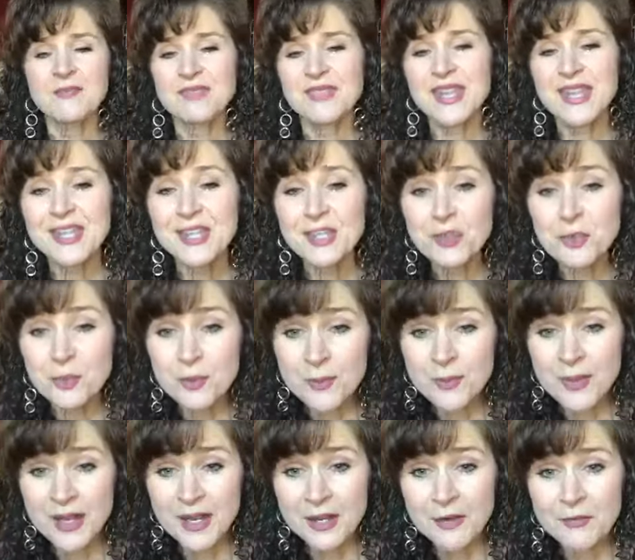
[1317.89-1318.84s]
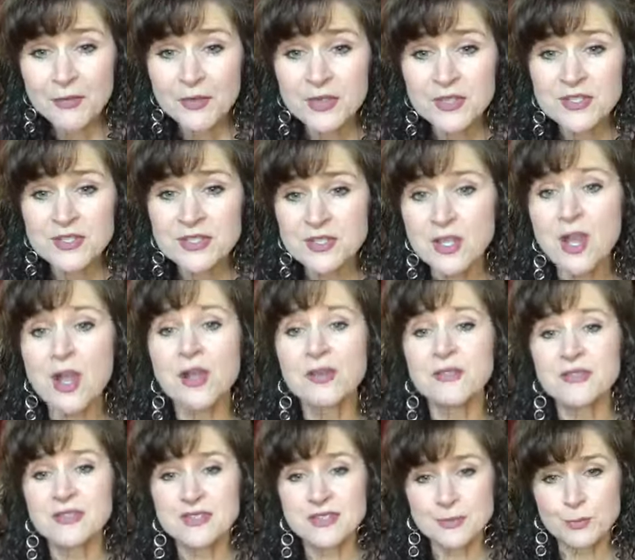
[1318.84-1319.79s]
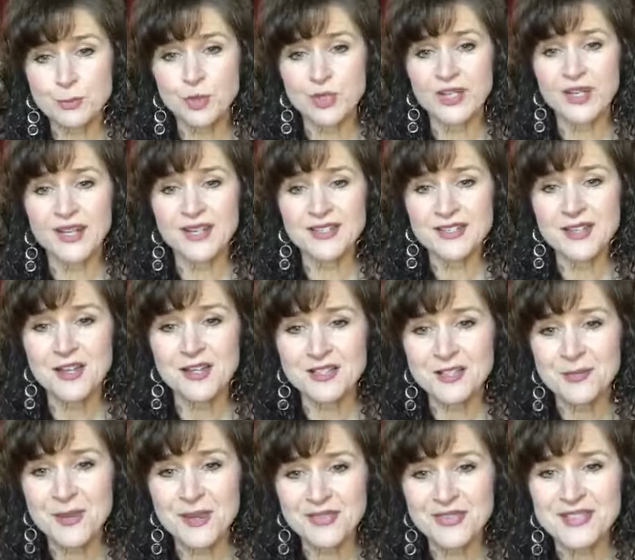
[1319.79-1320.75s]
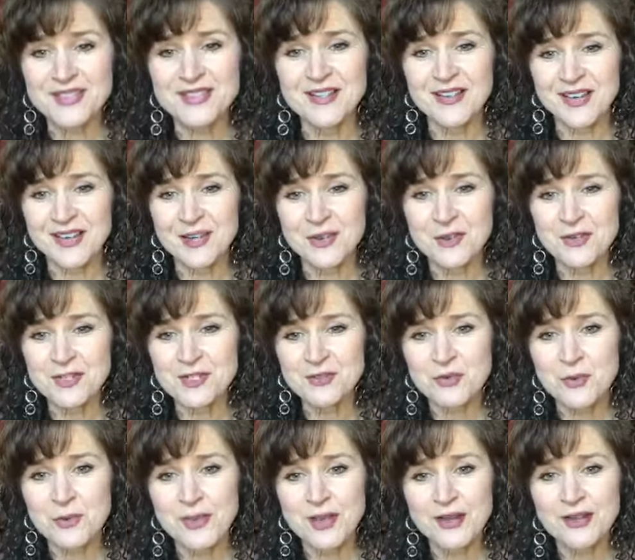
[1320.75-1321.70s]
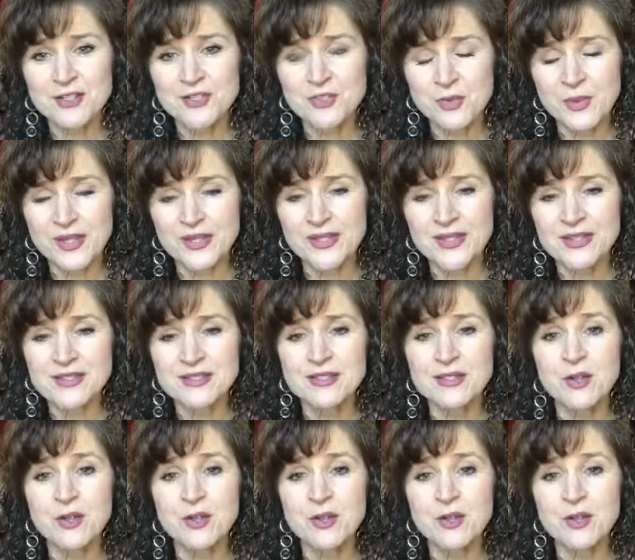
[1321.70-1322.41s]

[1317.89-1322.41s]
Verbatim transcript: Thank you, Rebecca, for the song this morning. I talked about the song. I noticed Rebecca joined us.